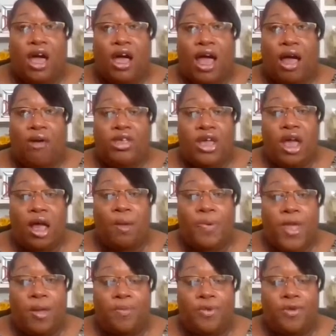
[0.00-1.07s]
our young
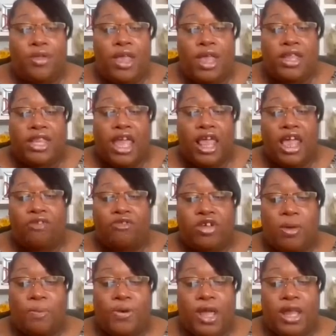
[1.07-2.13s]
people that
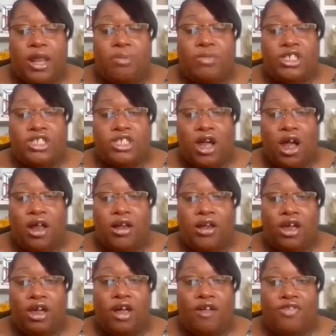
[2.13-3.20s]
have completed
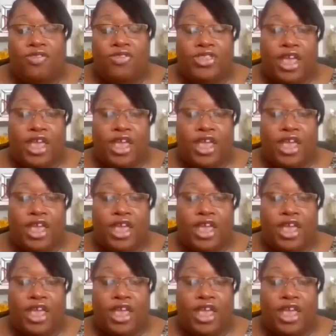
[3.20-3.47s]
majority of